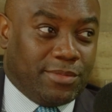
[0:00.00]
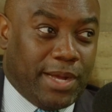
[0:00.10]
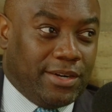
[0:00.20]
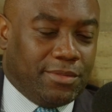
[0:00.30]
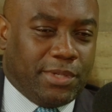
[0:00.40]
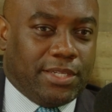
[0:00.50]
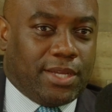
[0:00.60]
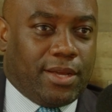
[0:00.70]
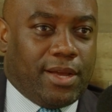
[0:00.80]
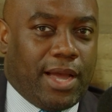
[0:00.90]
model because
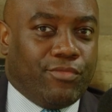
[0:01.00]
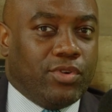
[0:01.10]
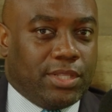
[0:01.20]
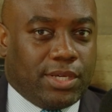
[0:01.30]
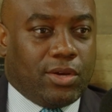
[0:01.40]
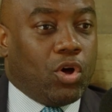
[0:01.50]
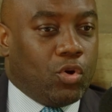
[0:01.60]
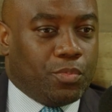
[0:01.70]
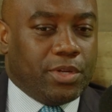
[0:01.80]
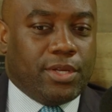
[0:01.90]
I I really
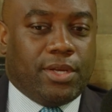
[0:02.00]
hope